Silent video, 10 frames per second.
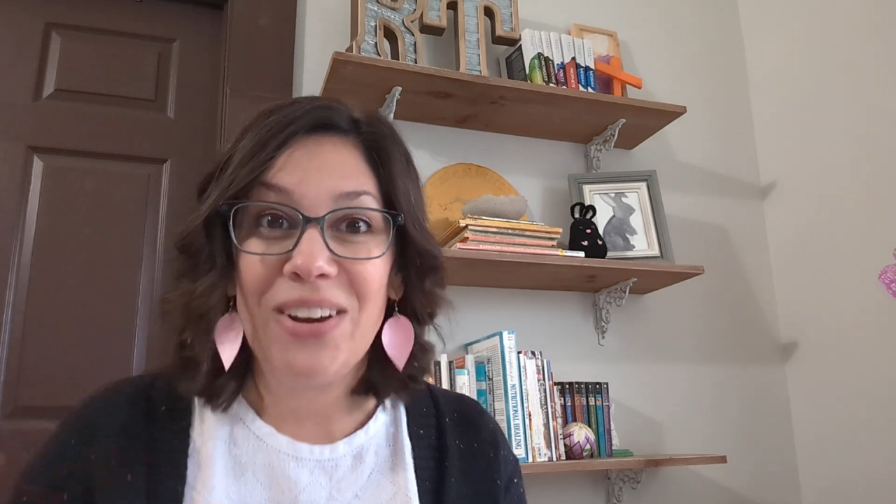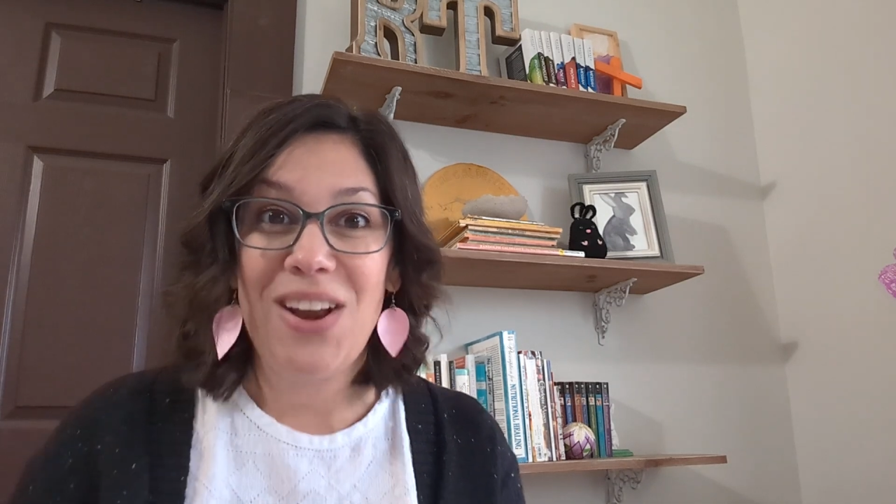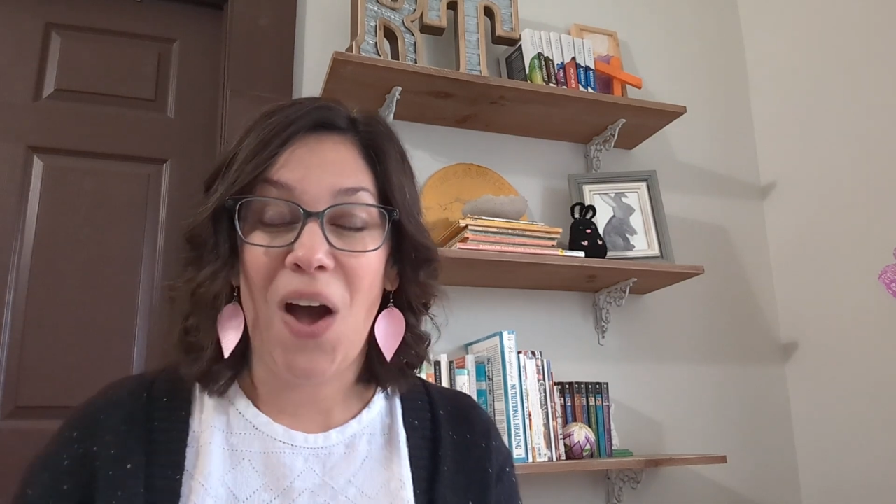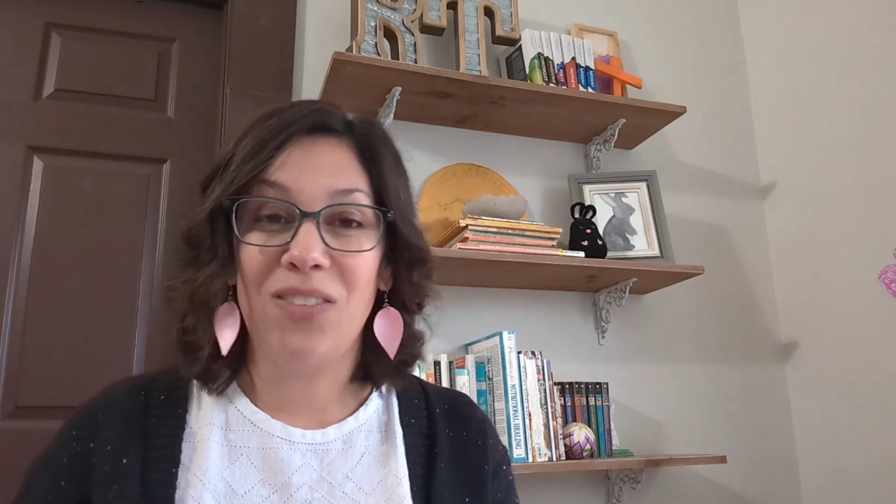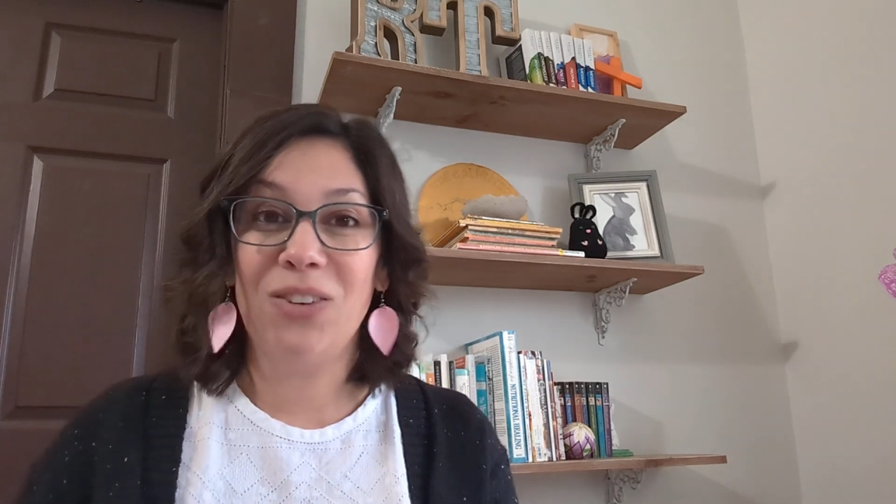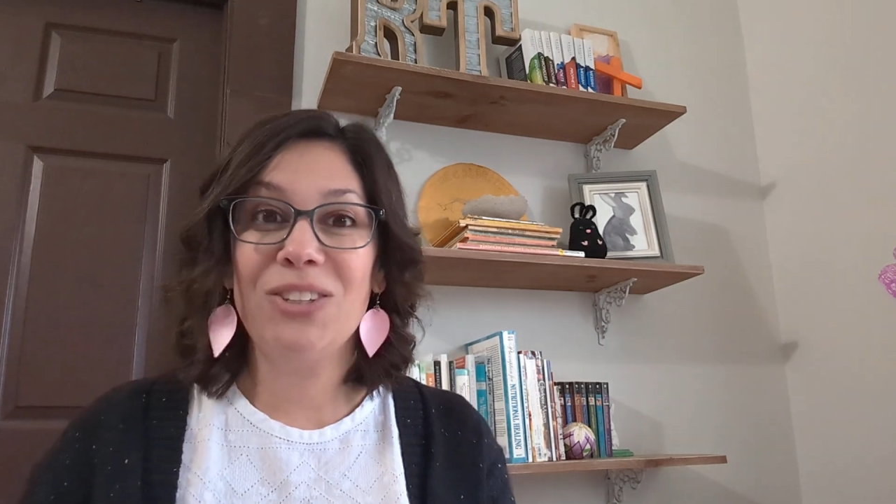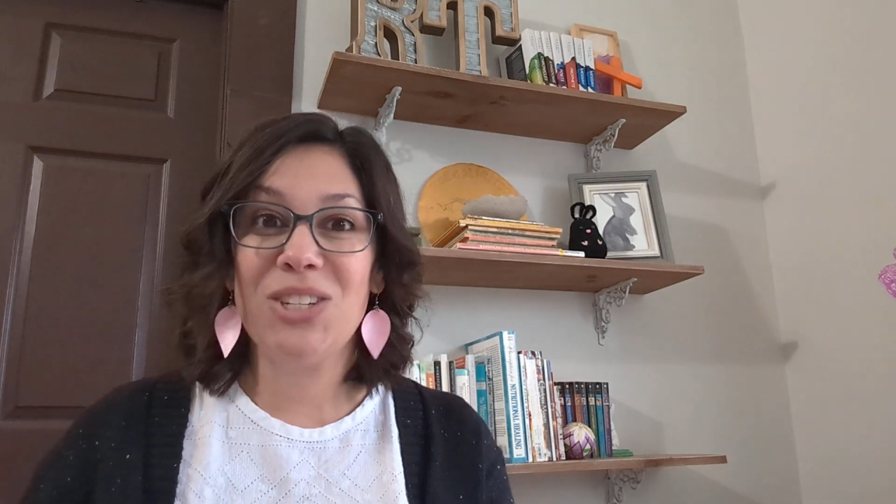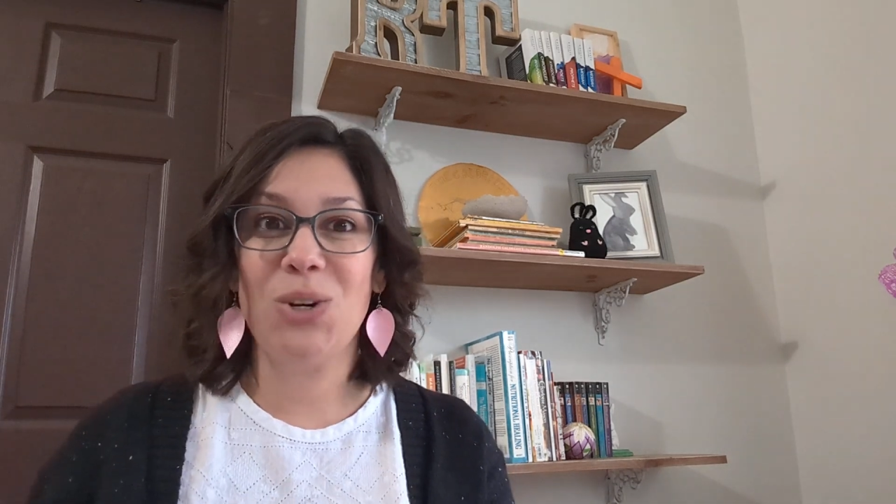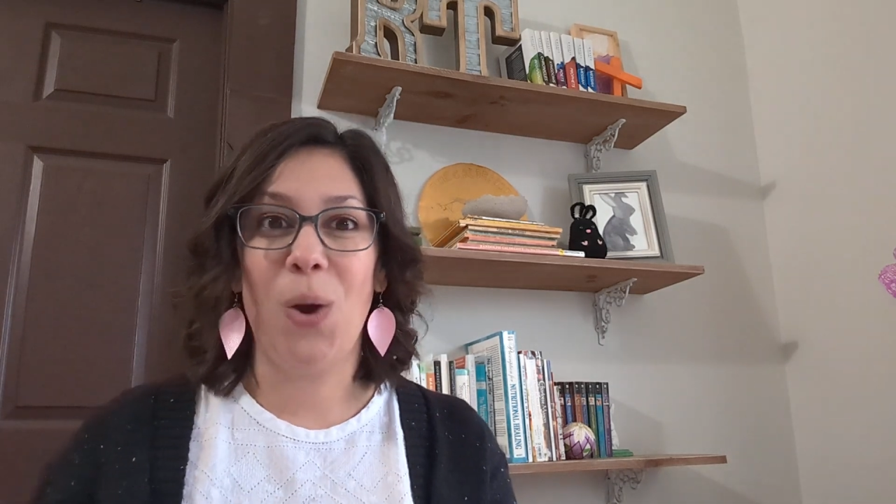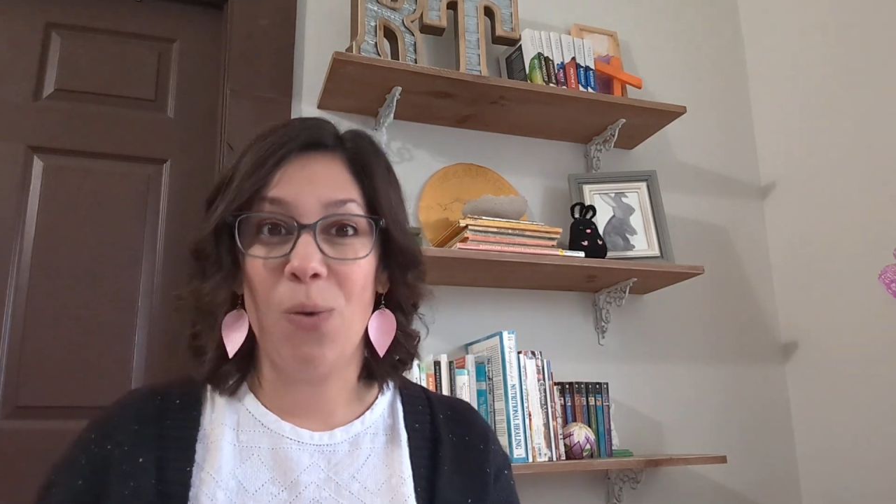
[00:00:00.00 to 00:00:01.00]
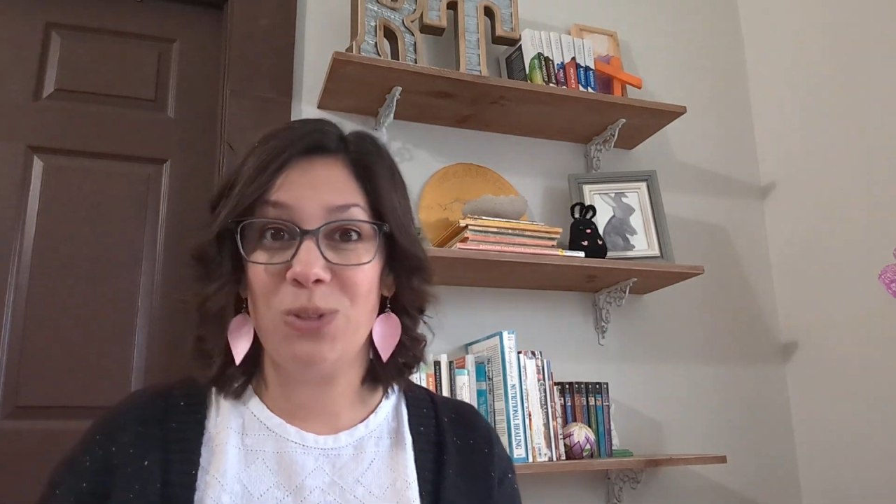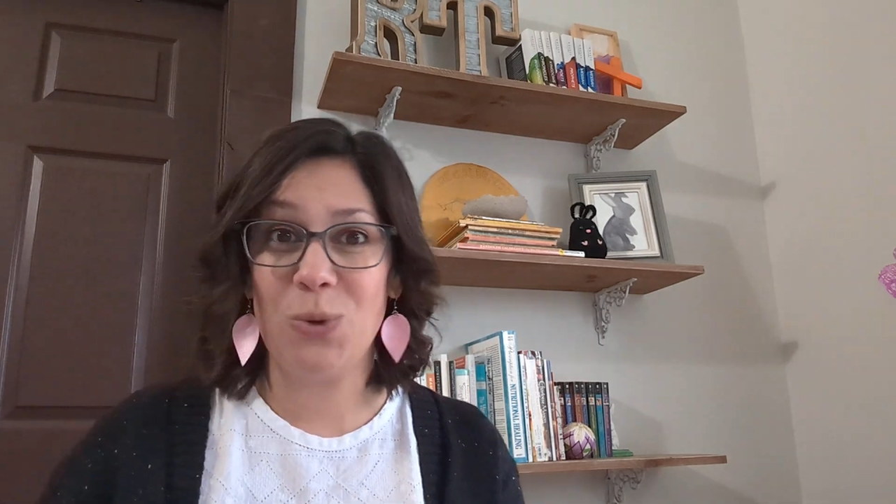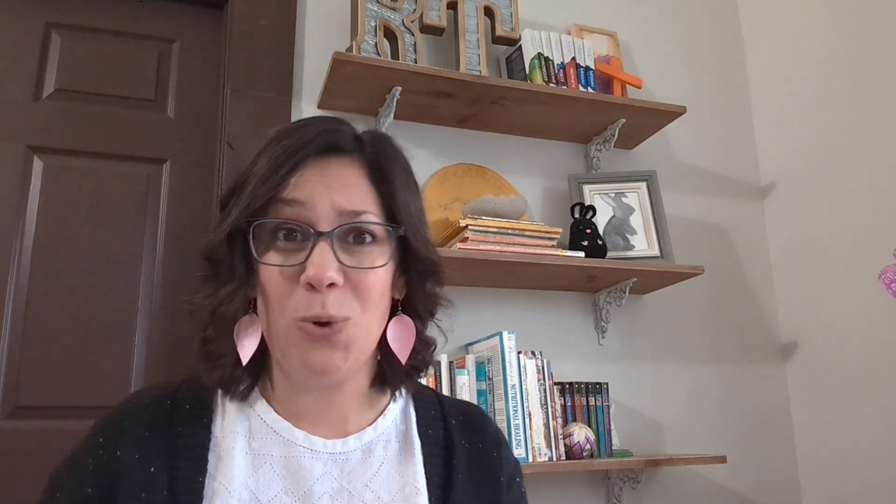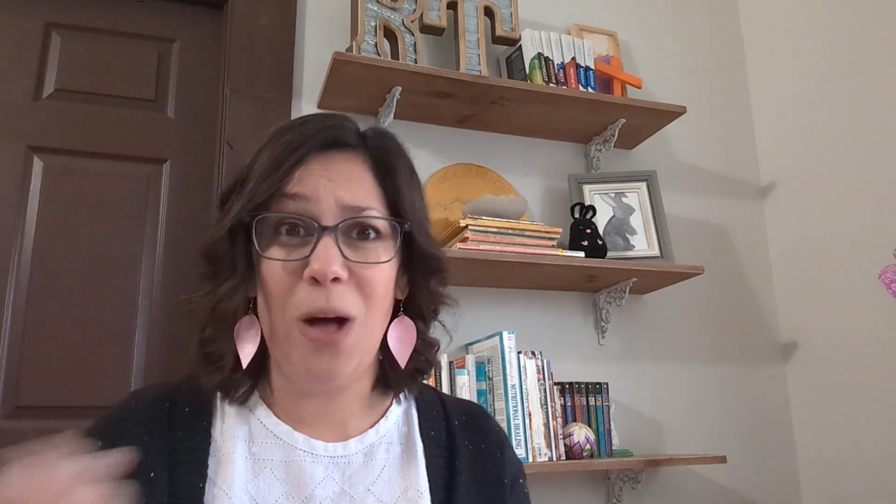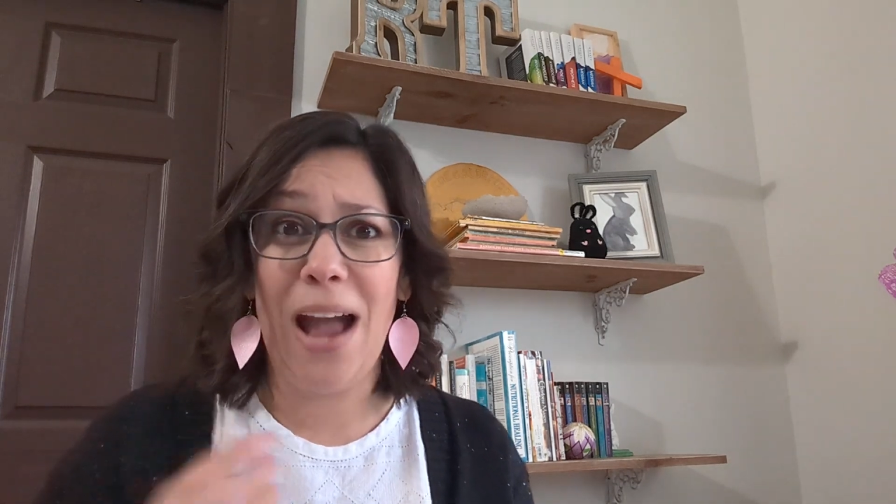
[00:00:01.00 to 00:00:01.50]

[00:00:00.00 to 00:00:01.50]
novels in your homeschool.